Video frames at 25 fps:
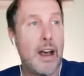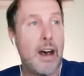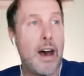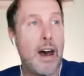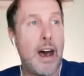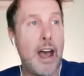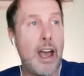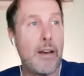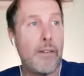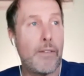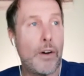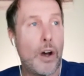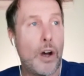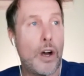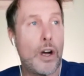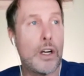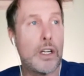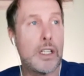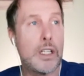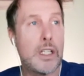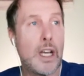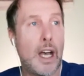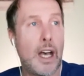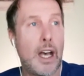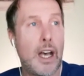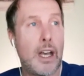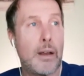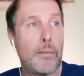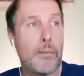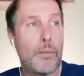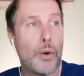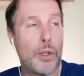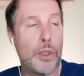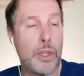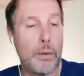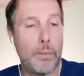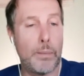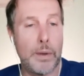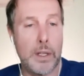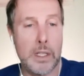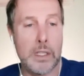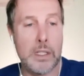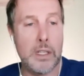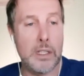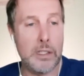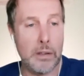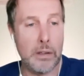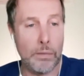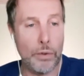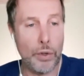I have a hard time with the
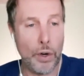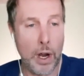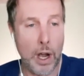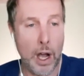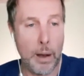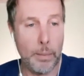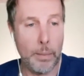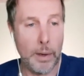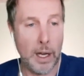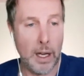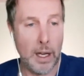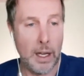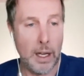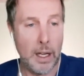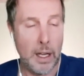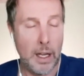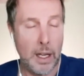business of trauma.